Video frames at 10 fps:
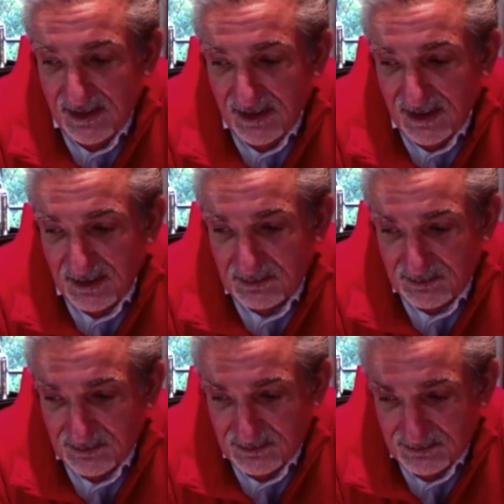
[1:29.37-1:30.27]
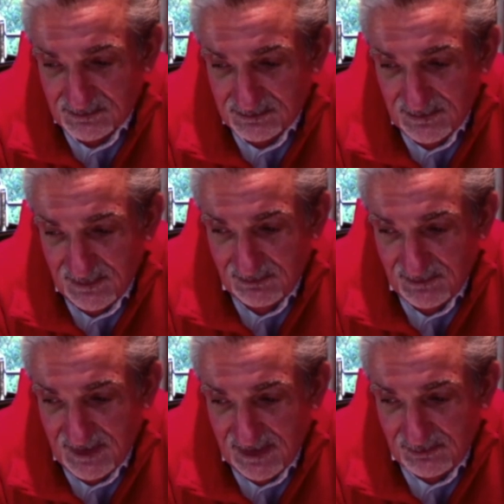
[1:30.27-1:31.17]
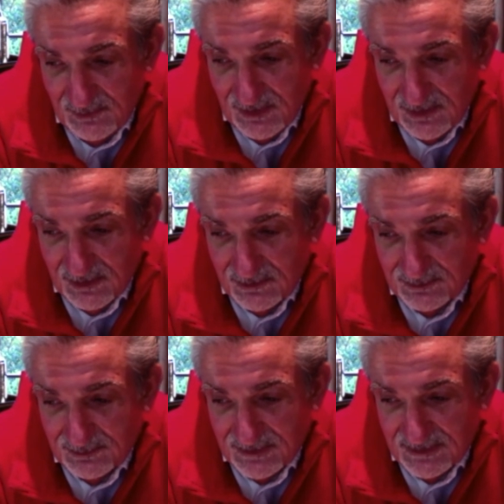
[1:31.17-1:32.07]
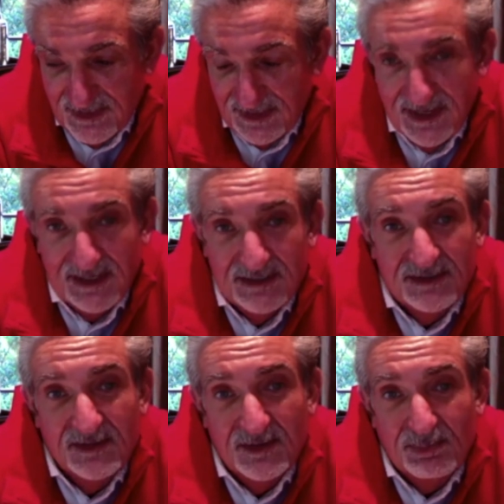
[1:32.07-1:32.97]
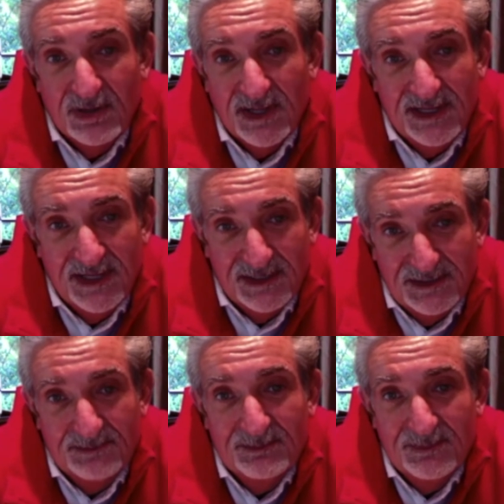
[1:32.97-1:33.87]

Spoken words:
And we'll then get into the play-in.